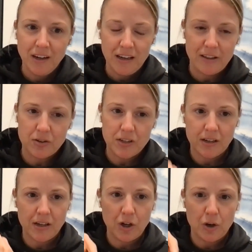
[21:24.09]
and there's
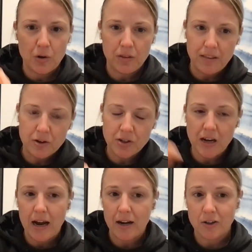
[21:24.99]

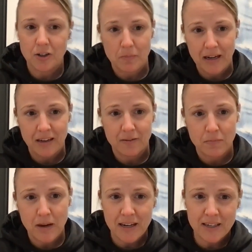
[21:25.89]
a higher demand
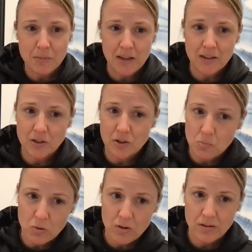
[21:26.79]
of medics because
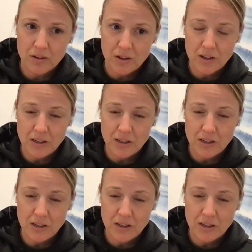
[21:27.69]
there's more